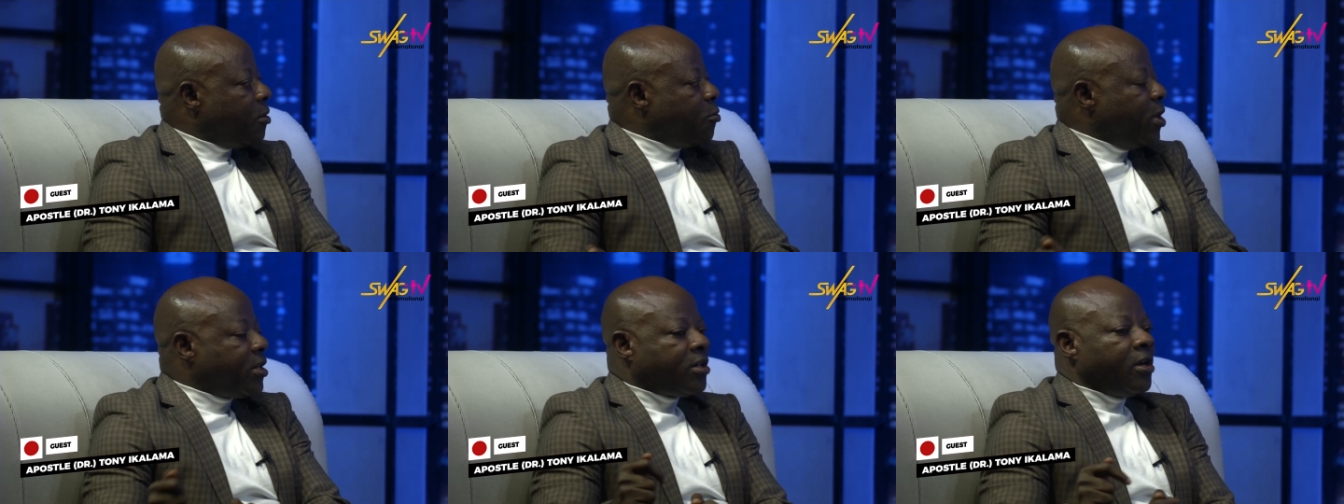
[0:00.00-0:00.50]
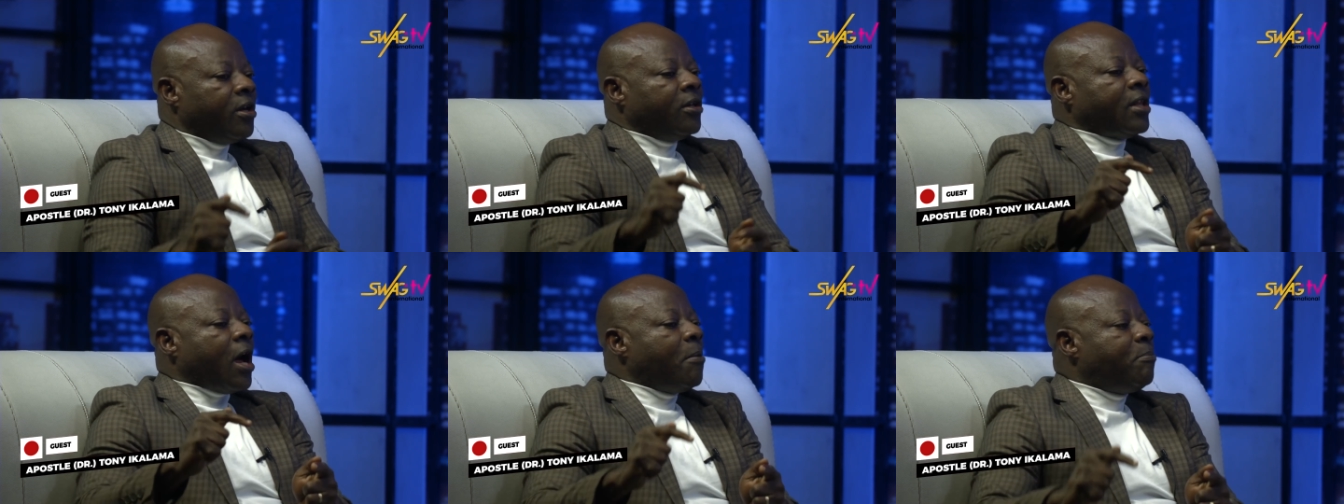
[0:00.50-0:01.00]
which
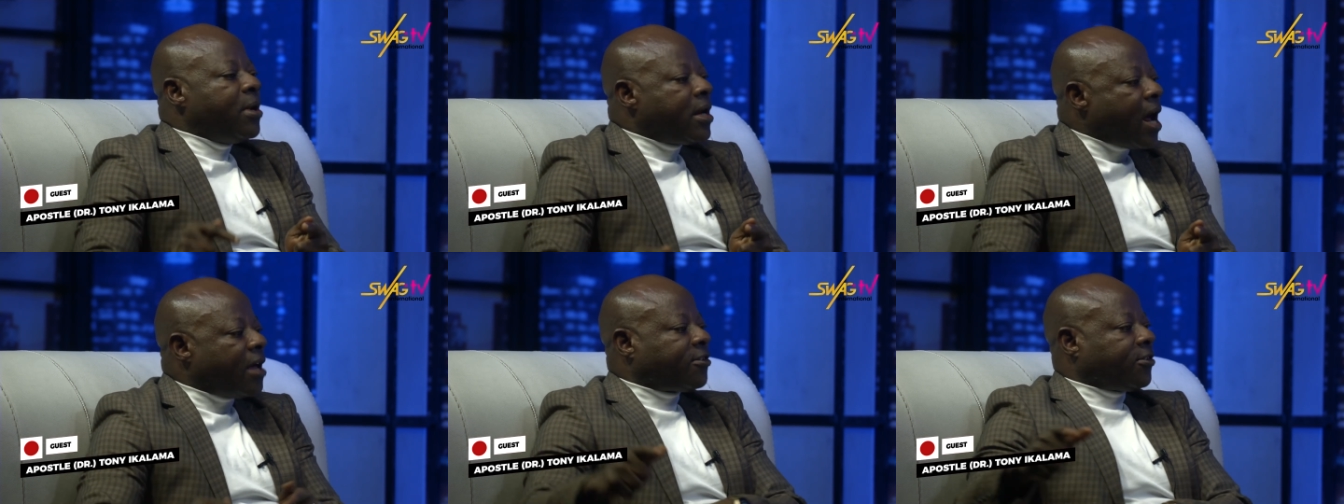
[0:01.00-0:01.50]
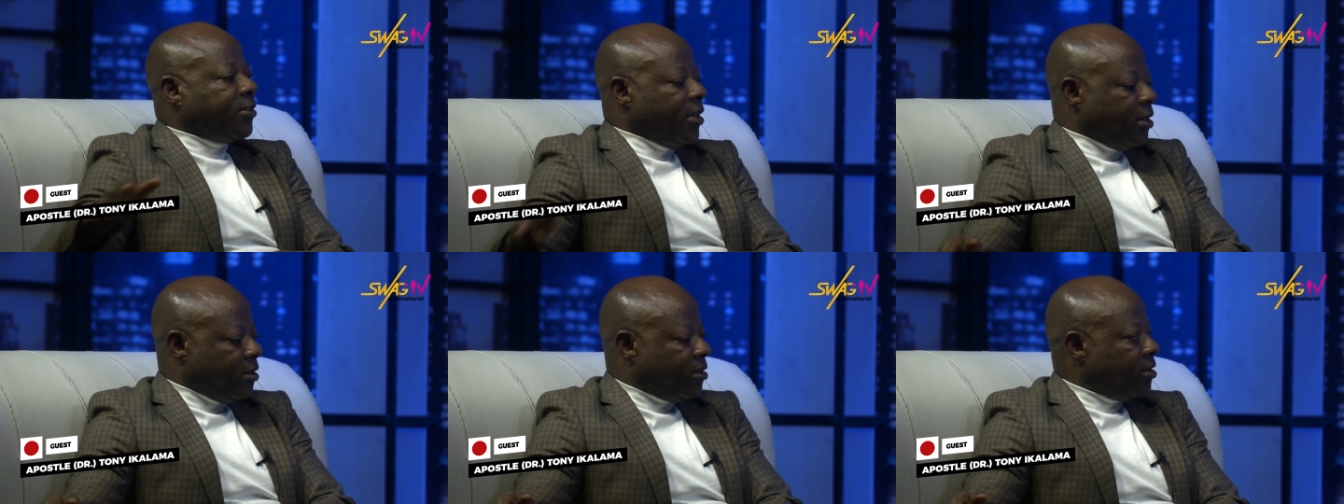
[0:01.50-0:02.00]
now begets
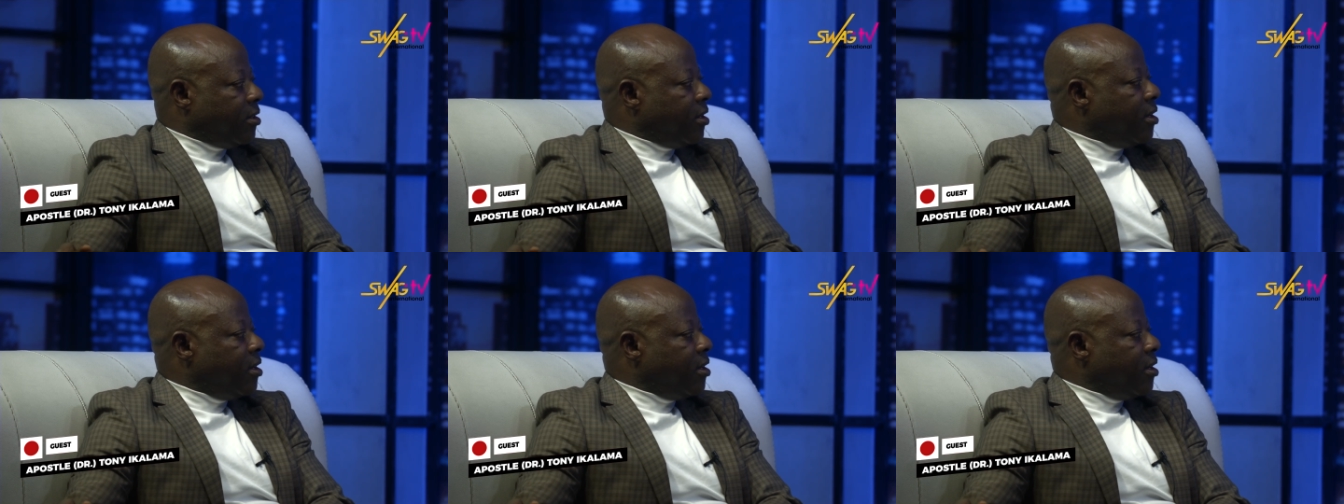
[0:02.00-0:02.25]
sin